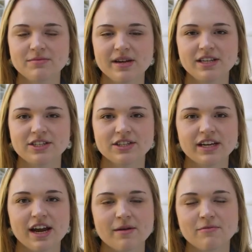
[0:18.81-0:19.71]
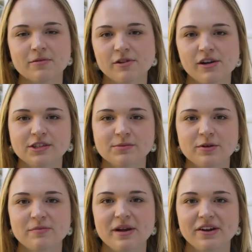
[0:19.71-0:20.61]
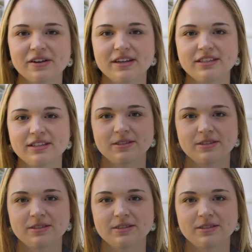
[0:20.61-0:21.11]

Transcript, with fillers: major and I'm from Clarksburg, Maryland.